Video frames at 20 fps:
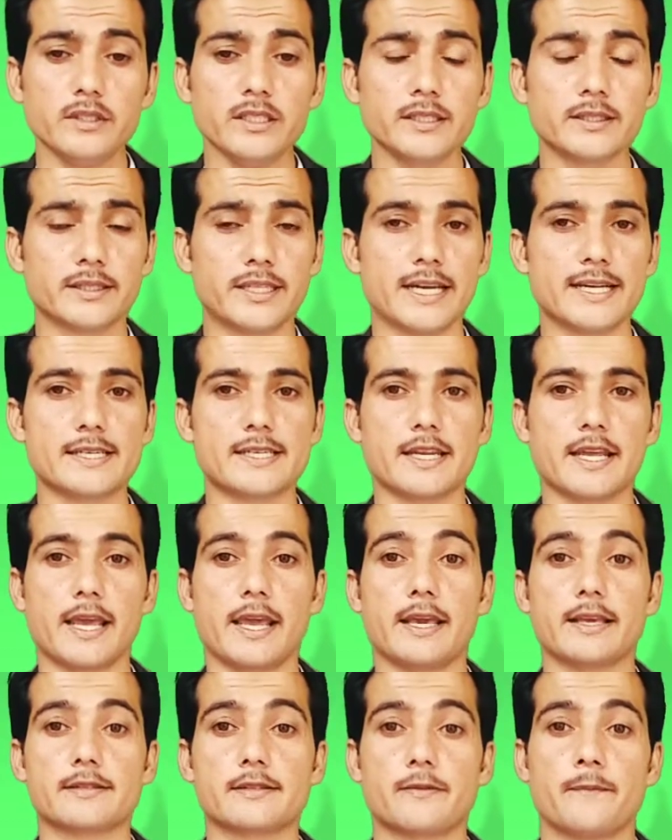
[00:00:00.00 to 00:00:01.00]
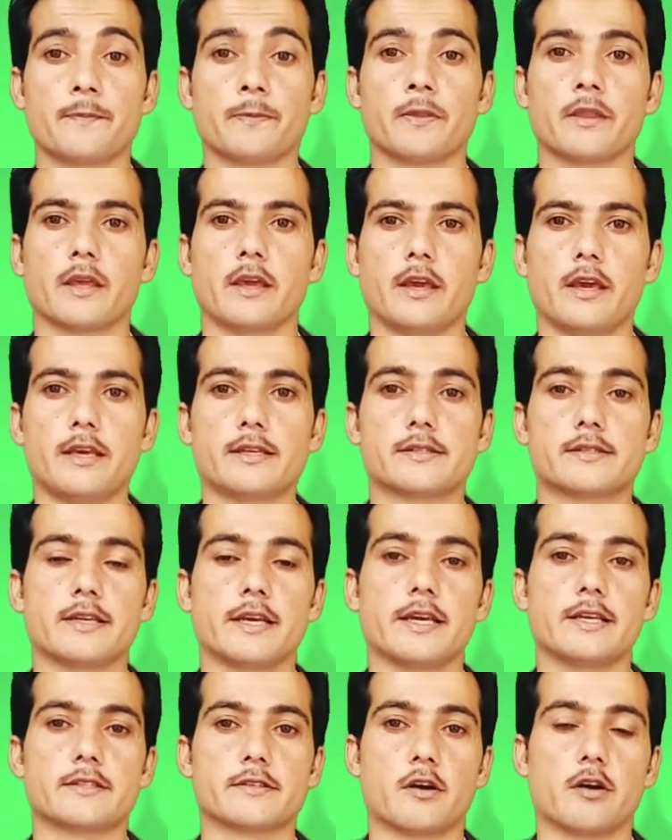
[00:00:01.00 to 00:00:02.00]
That is
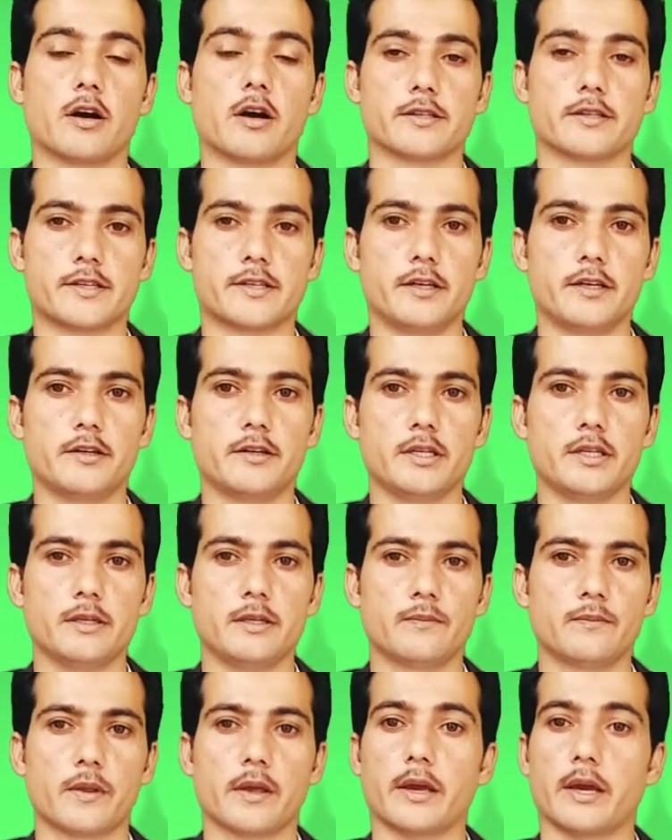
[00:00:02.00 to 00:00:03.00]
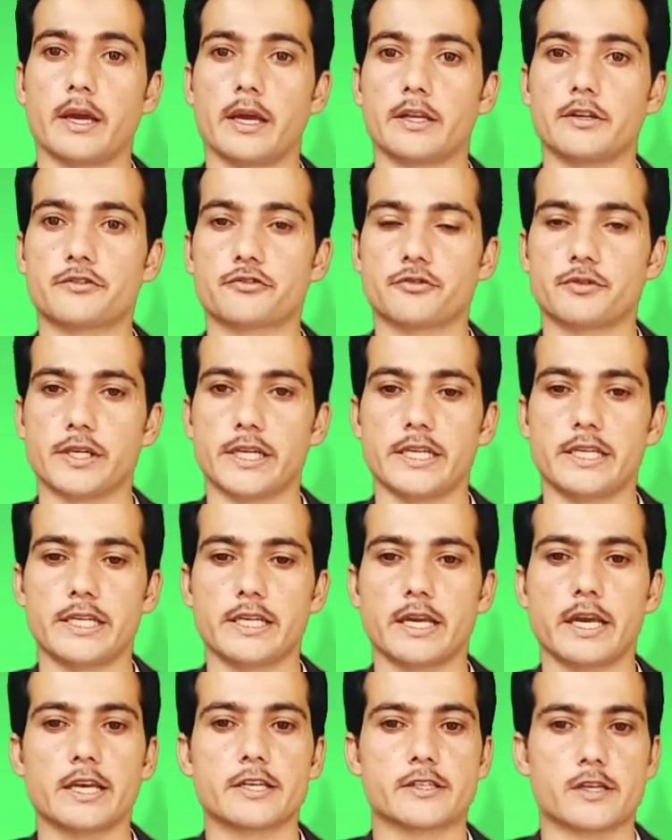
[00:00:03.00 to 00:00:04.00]
an auxiliary and
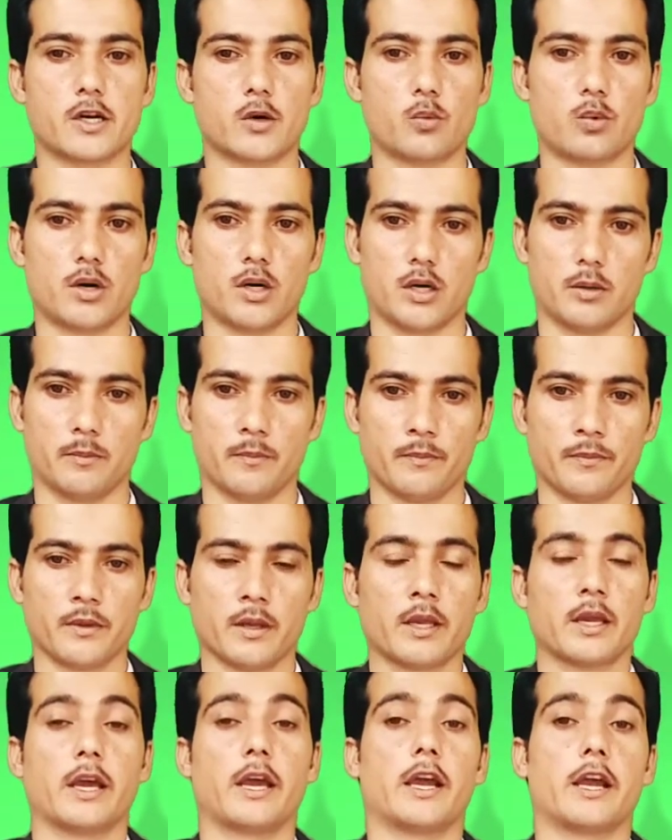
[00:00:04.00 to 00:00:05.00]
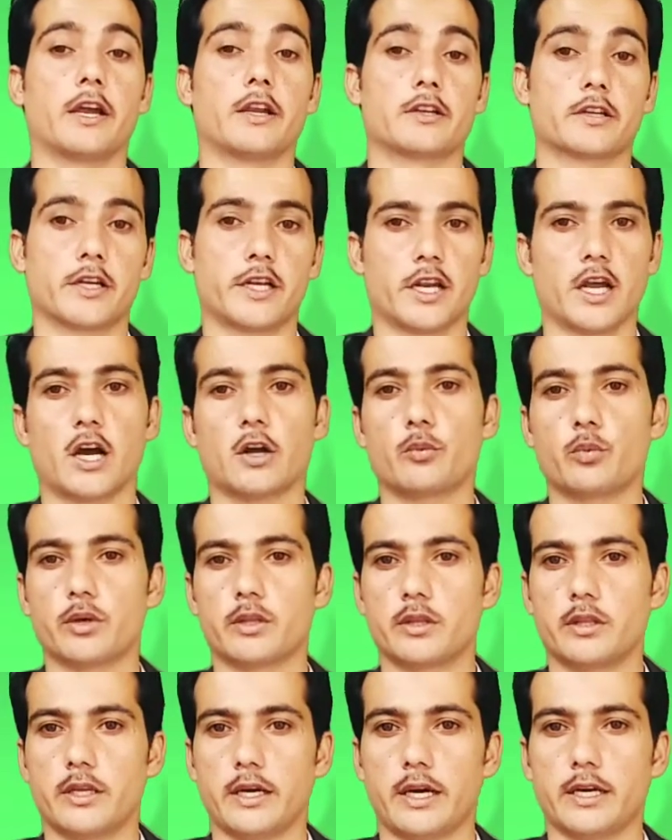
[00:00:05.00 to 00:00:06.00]
reading is a verb, and along
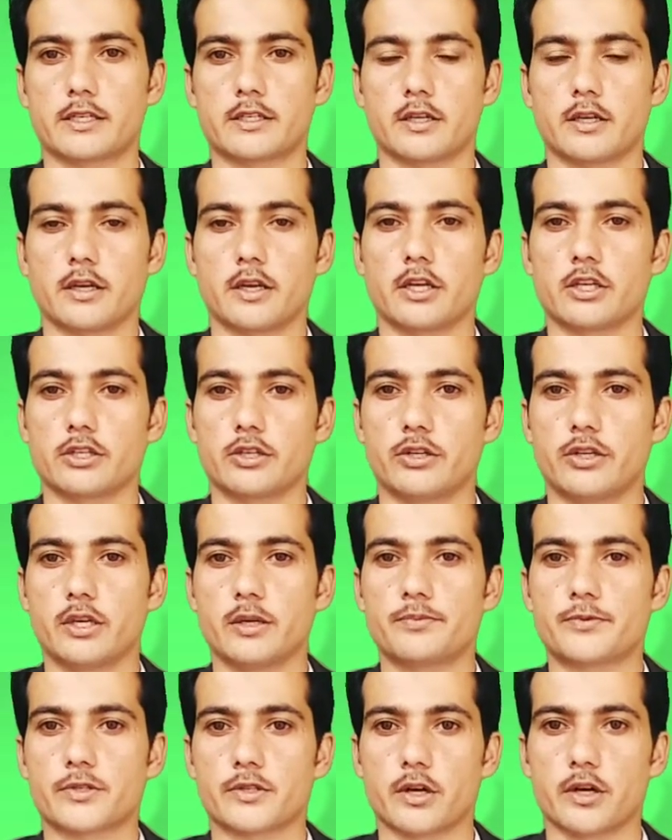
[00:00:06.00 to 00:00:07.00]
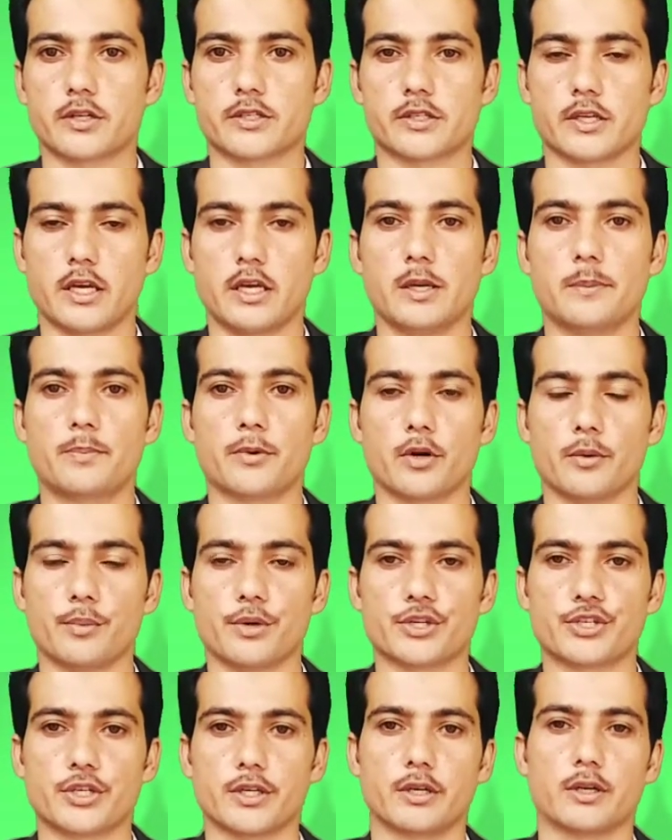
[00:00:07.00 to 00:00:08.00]
with that it gives us
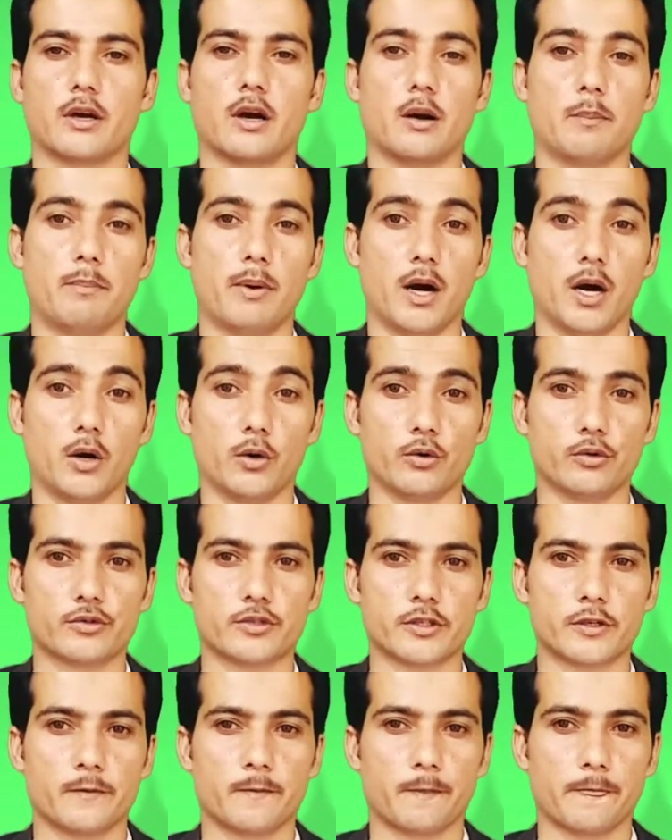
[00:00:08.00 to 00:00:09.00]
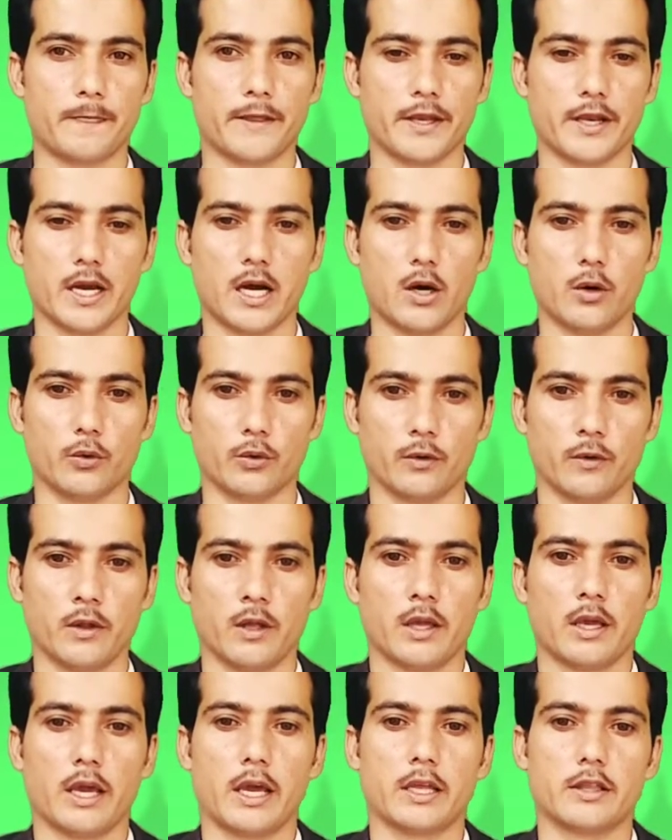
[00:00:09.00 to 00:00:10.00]
information about the noun,
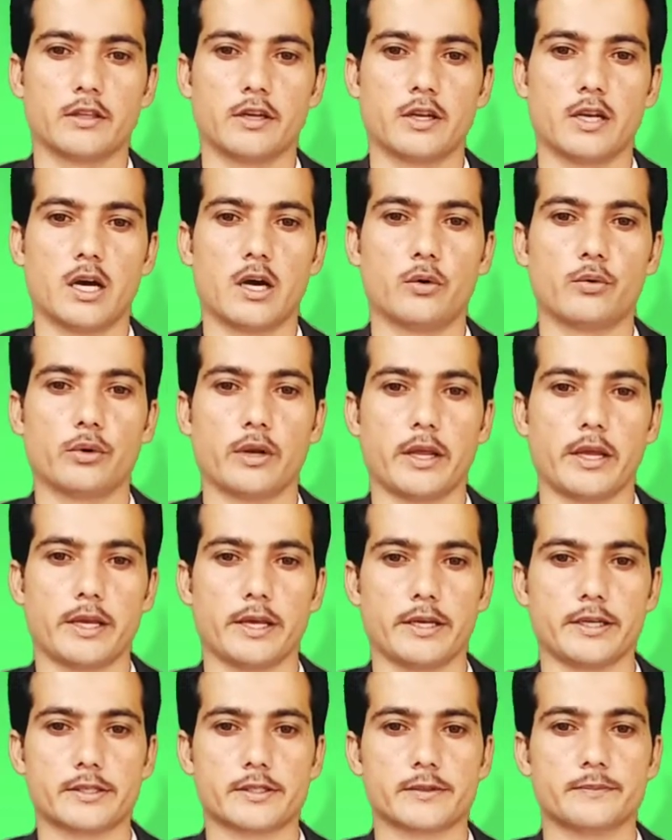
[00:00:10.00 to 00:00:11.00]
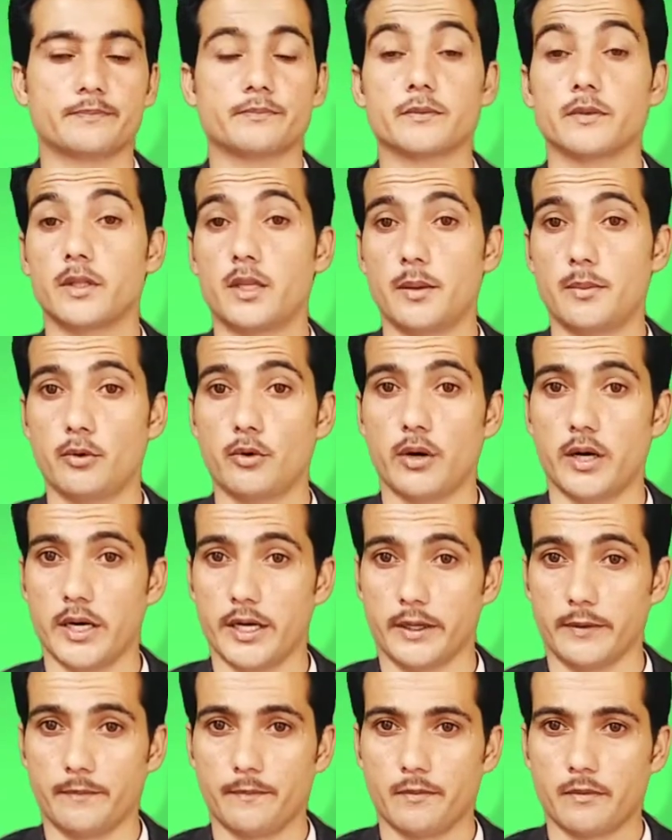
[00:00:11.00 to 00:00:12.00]
and the noun is the
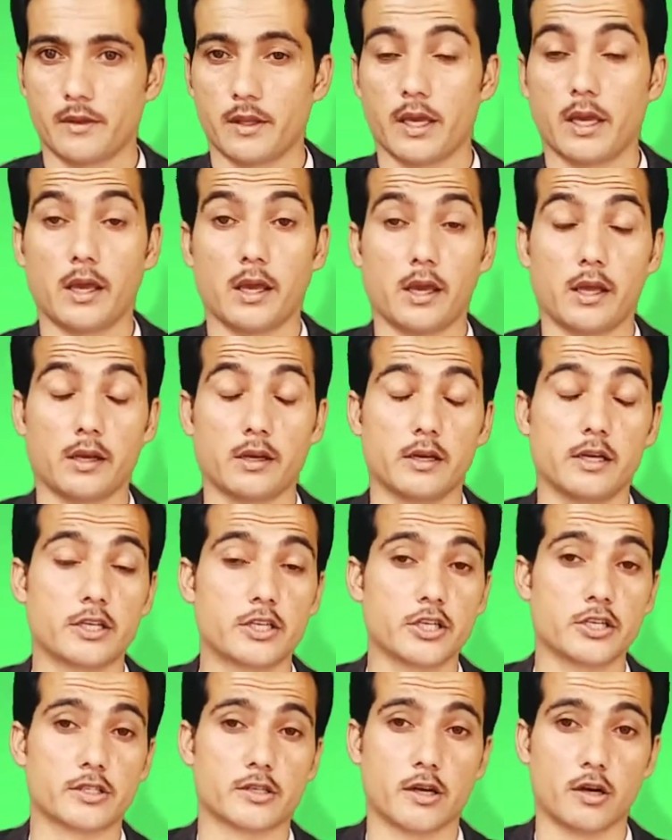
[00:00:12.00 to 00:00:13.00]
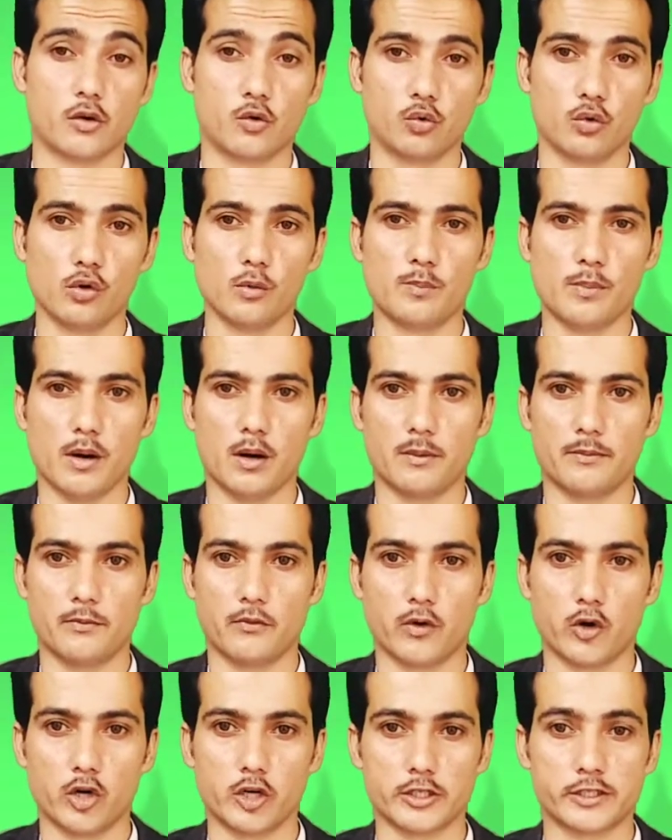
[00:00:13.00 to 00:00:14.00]
boy, and it is a group of
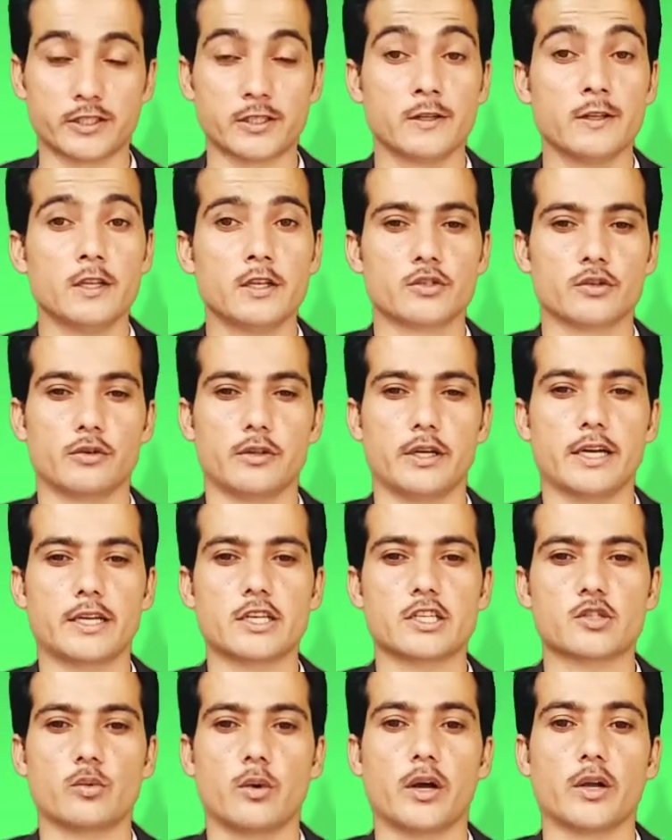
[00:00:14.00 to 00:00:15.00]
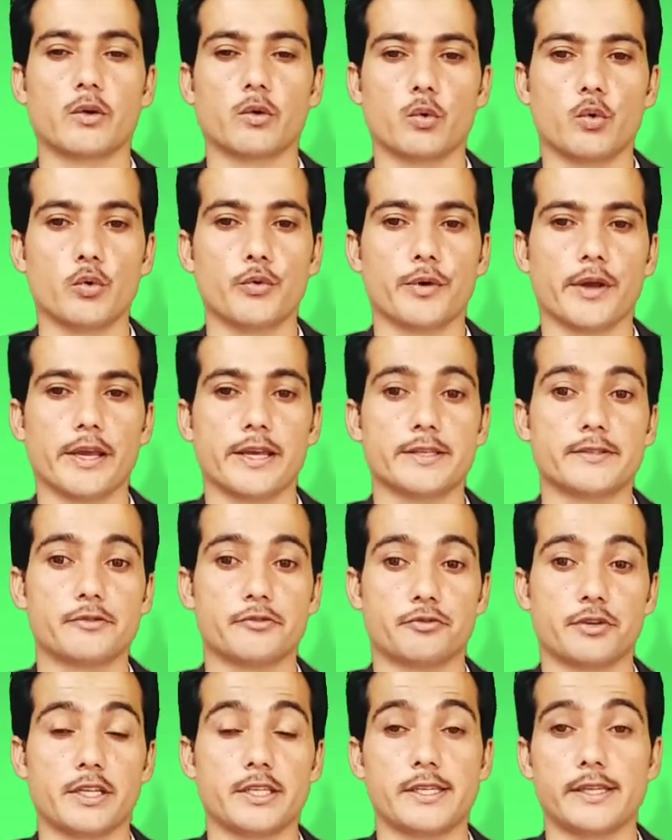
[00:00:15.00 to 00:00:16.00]
words, so that is why who
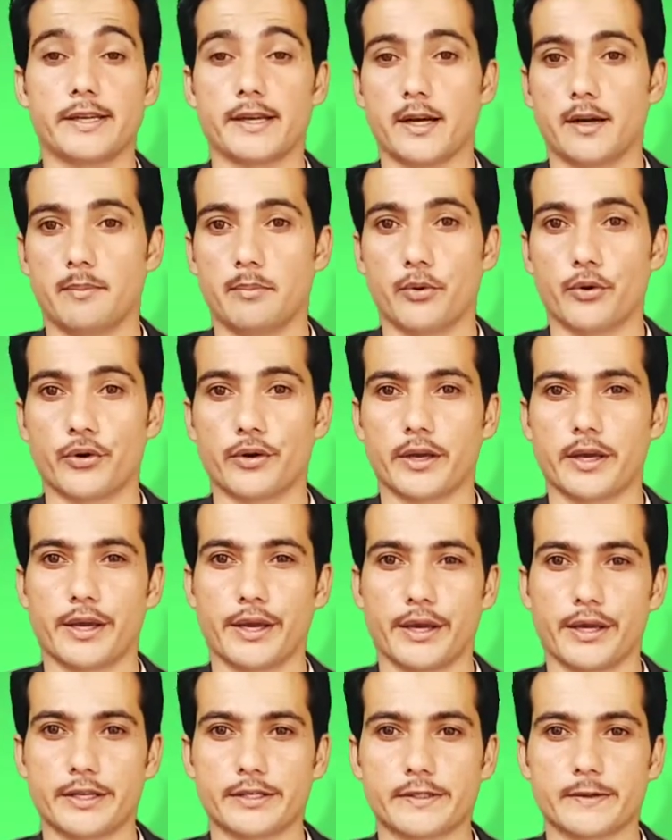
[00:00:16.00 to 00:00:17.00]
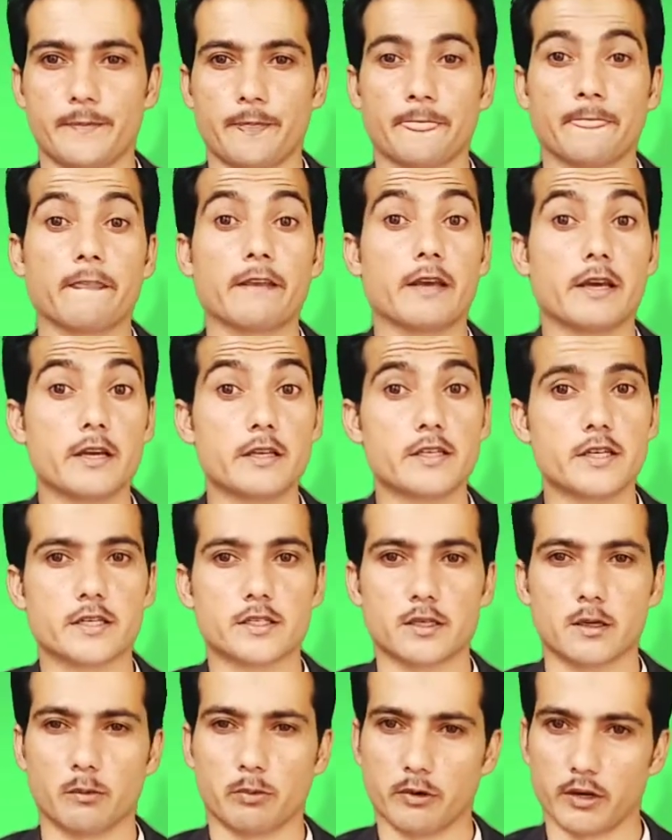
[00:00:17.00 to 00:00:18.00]
is reading a book is
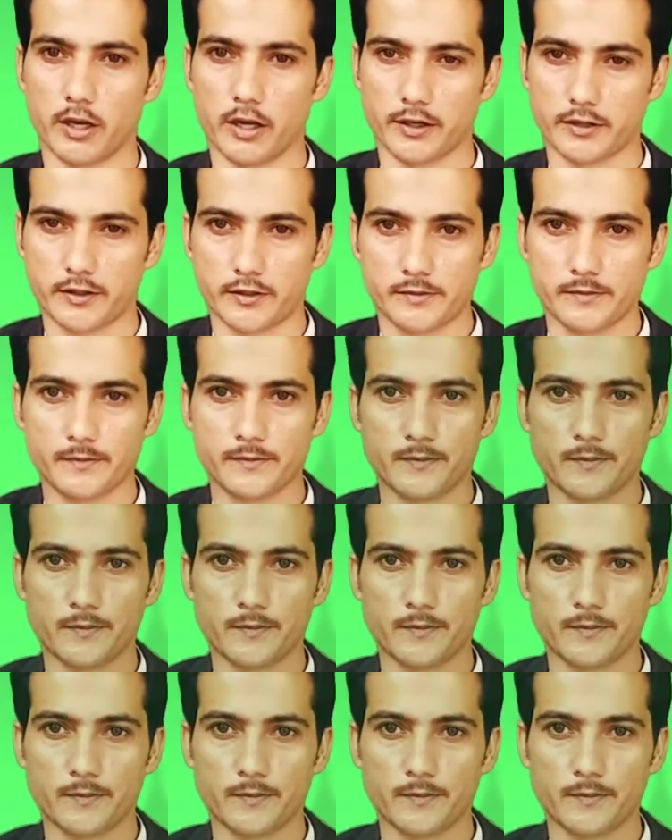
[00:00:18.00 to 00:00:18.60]
adjective clause.